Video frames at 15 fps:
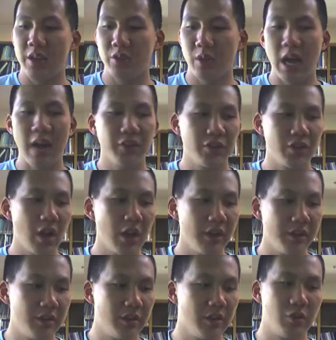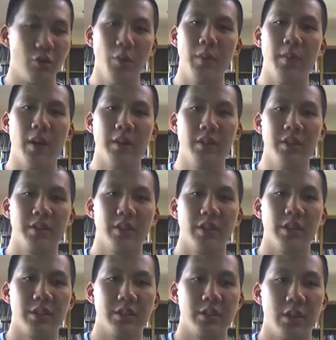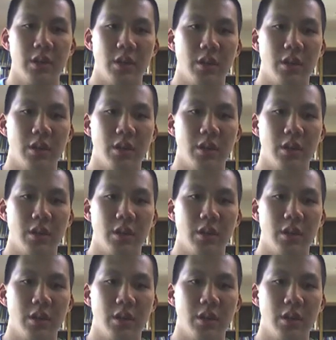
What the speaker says: So after talking to the group about these things,